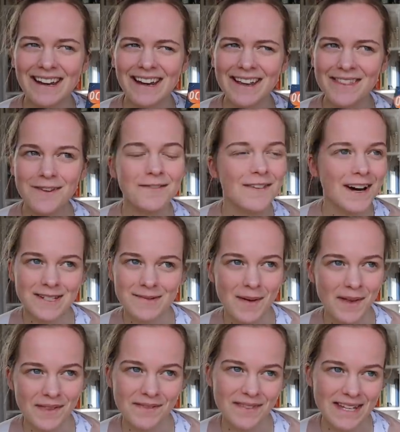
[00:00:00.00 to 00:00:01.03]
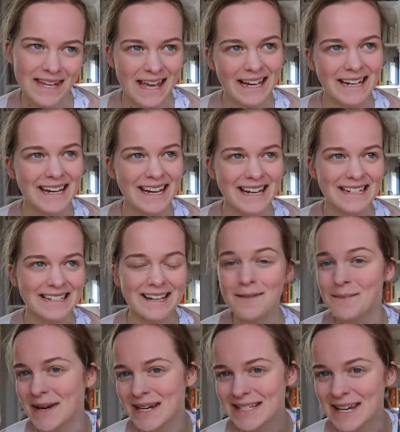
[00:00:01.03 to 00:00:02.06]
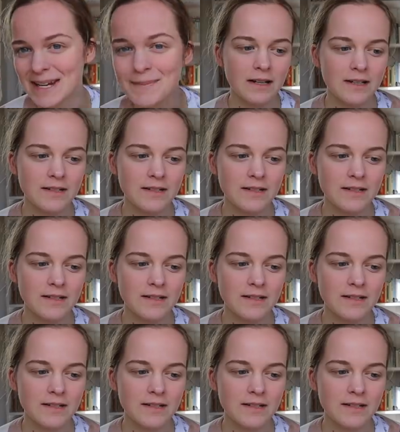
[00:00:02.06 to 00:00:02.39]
in the first month of the year is amazing.